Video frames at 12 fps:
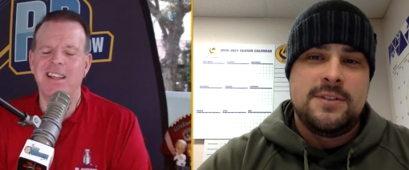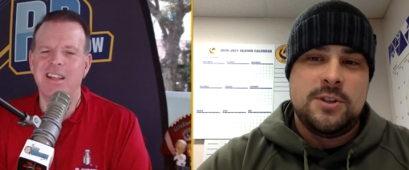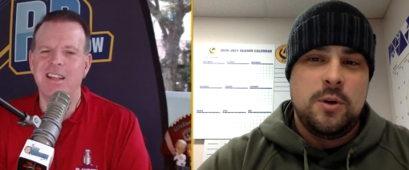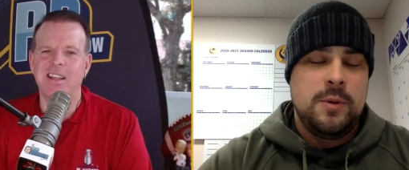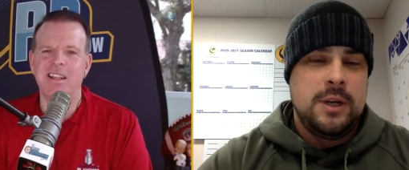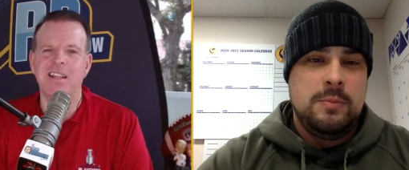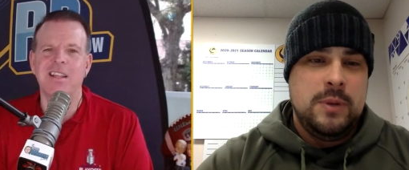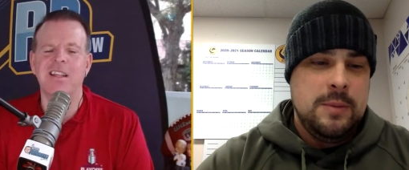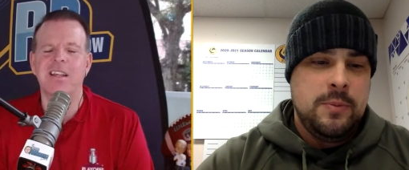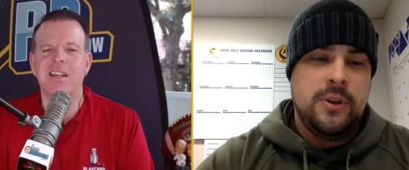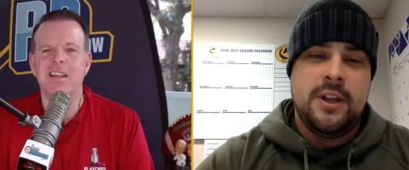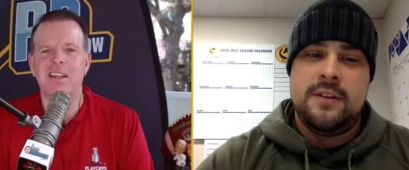Speaker 1: so many
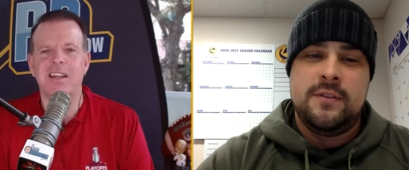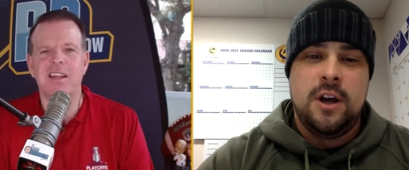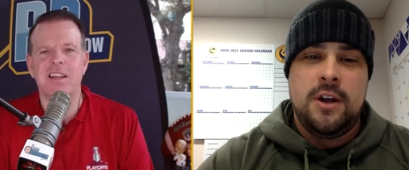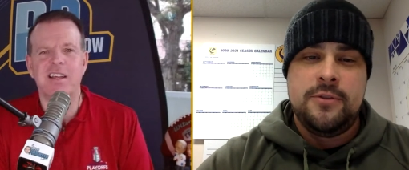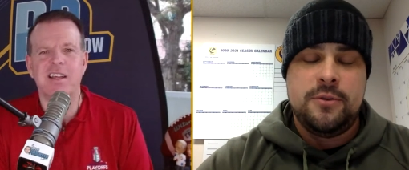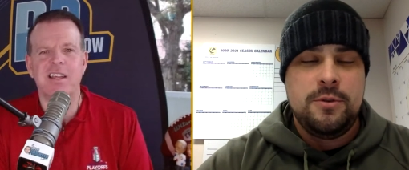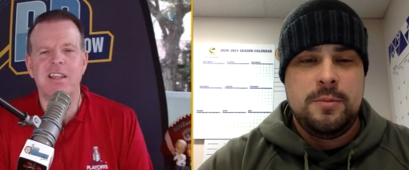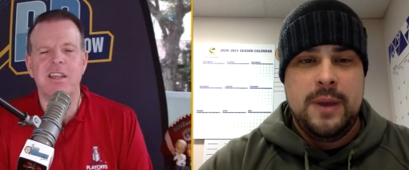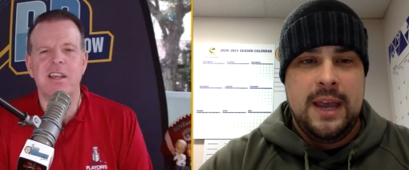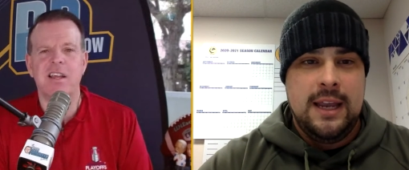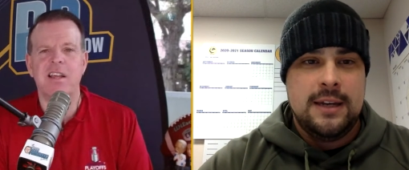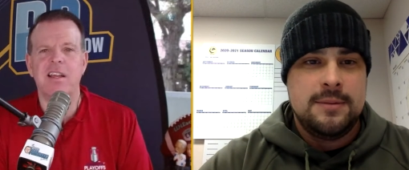people that have gone through the
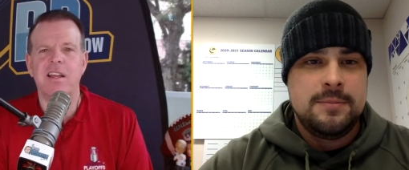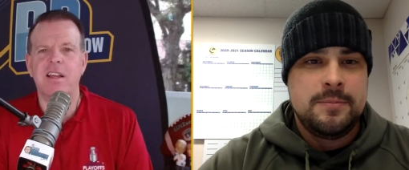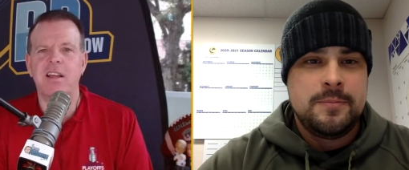pain.